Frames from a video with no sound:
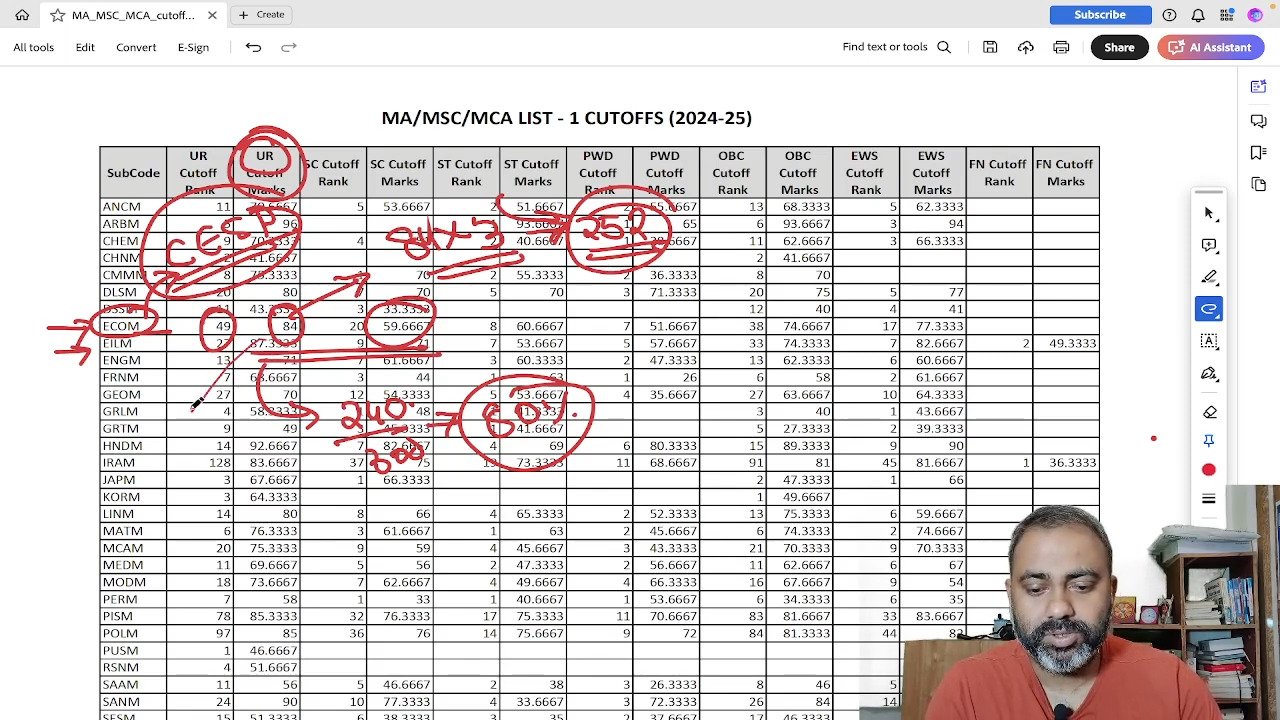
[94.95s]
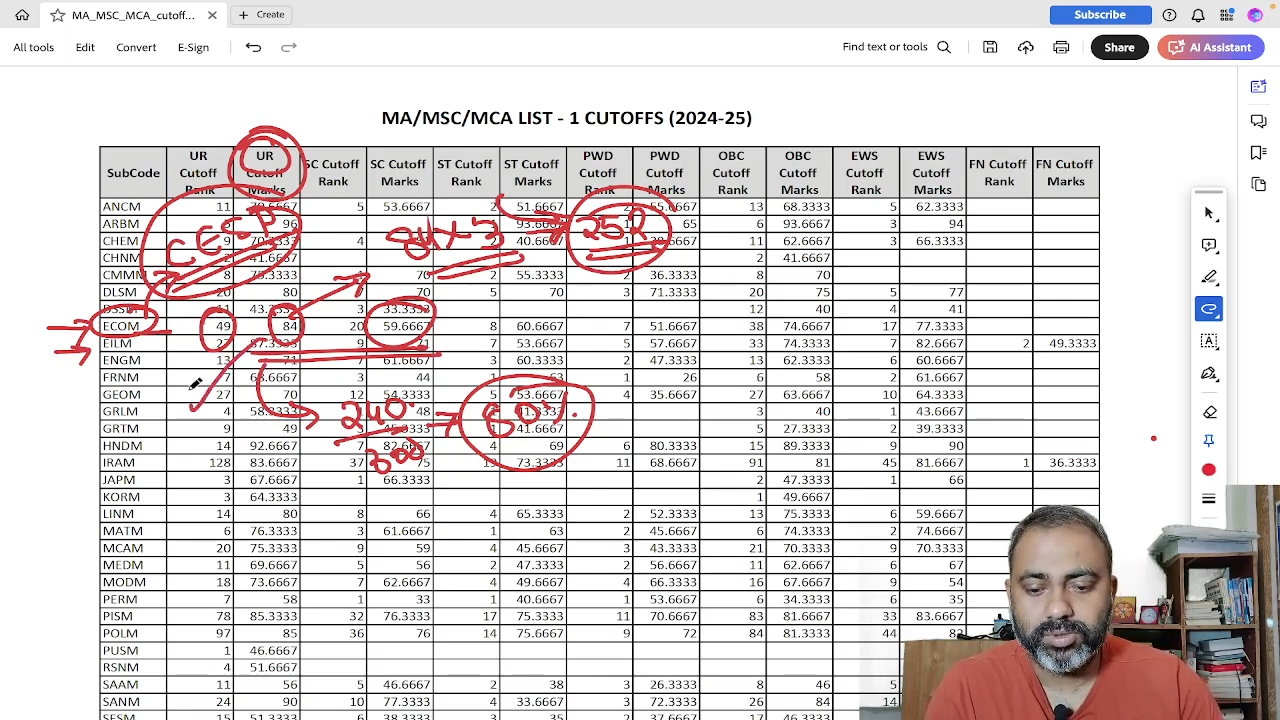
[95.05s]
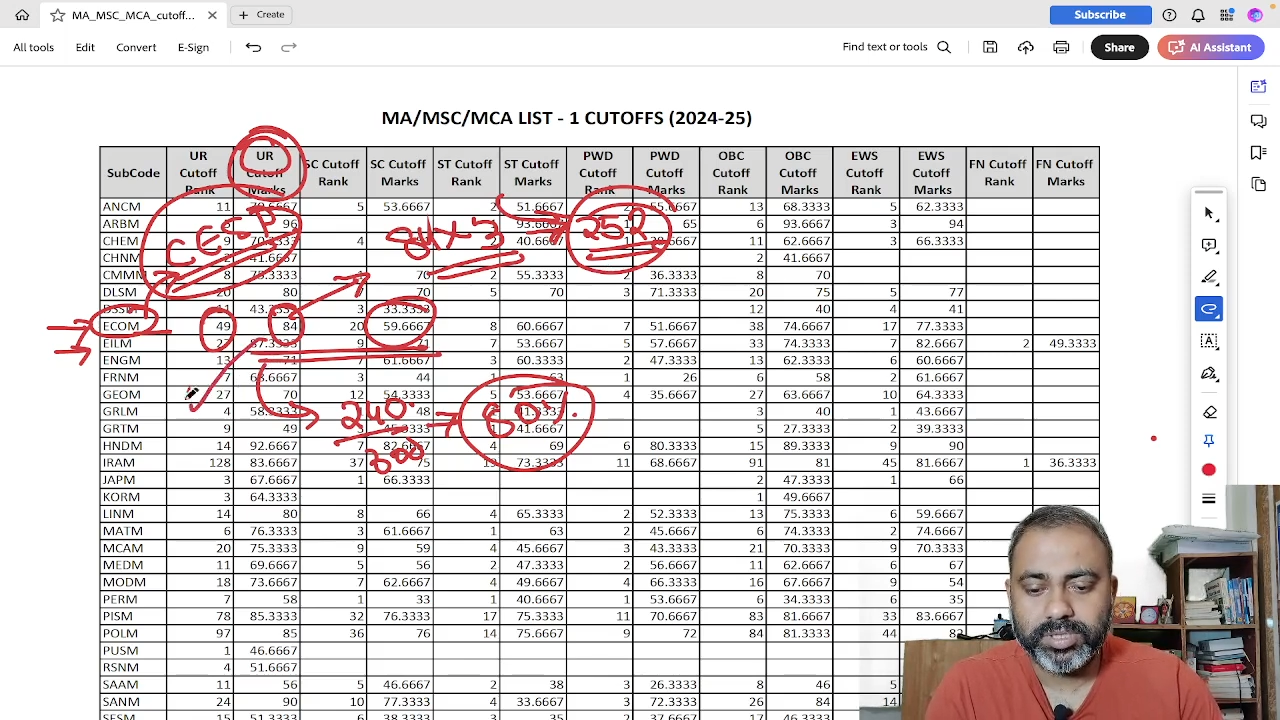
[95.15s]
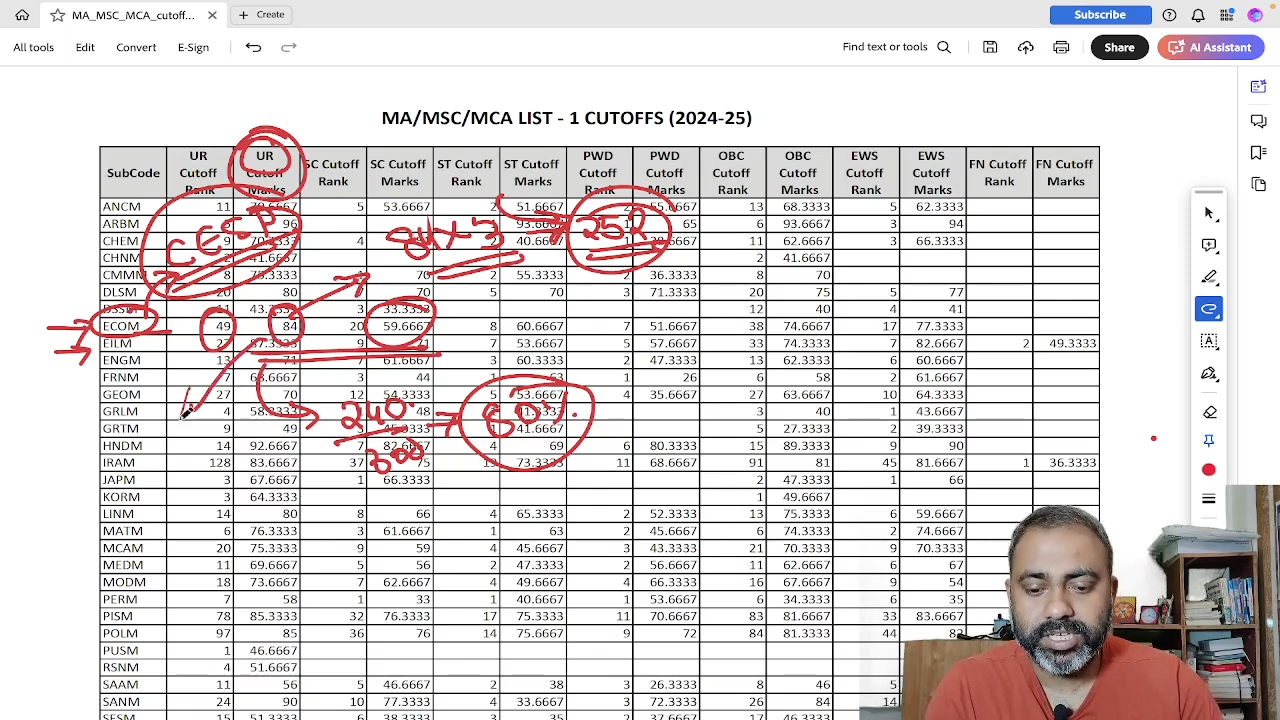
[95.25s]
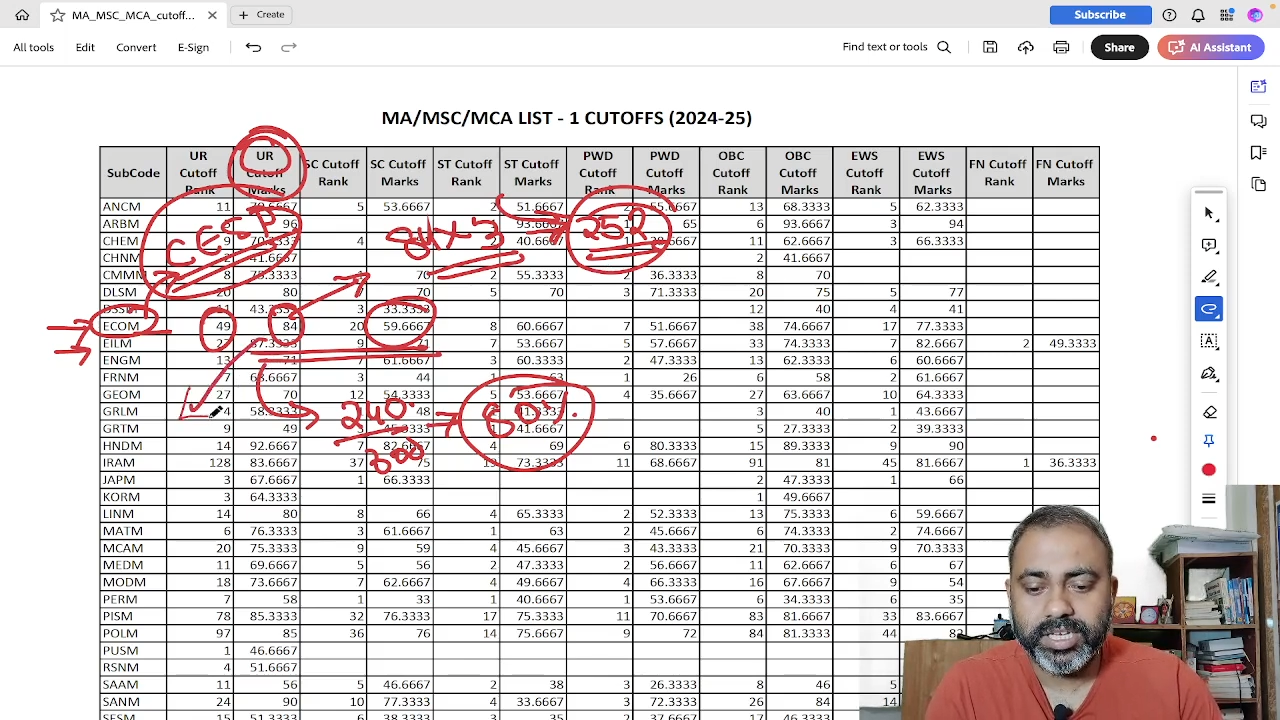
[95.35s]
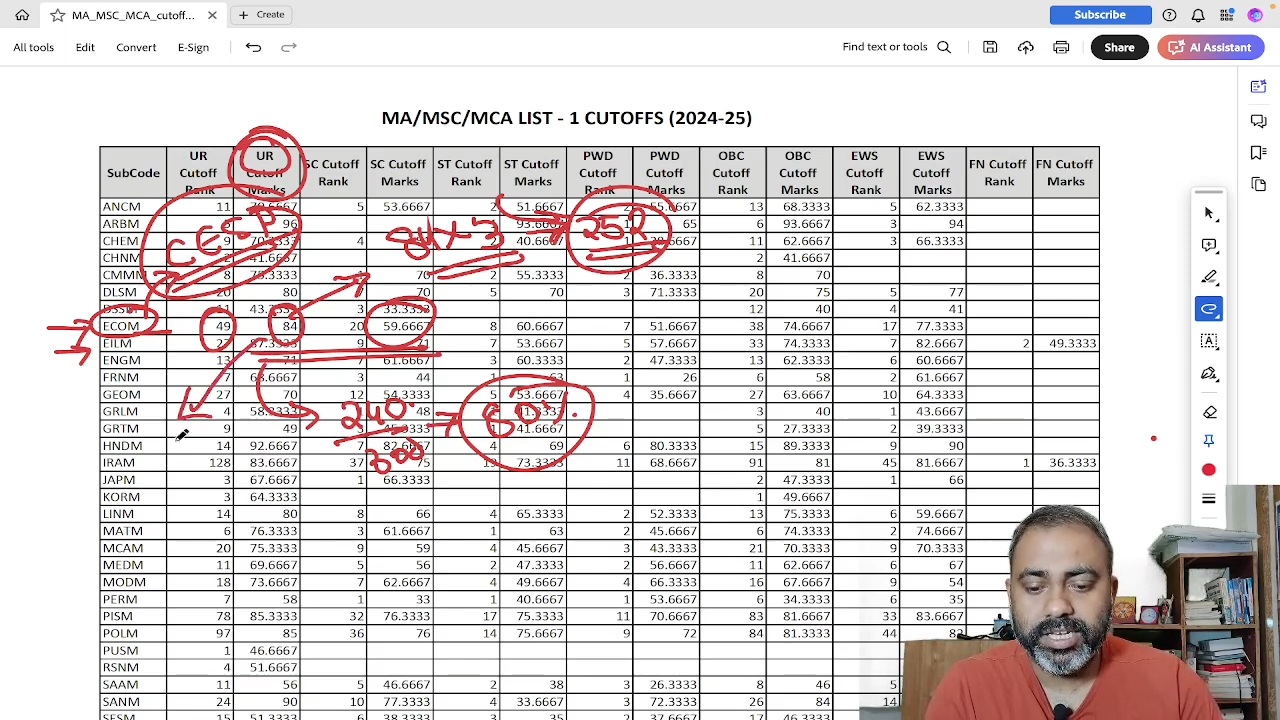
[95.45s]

so they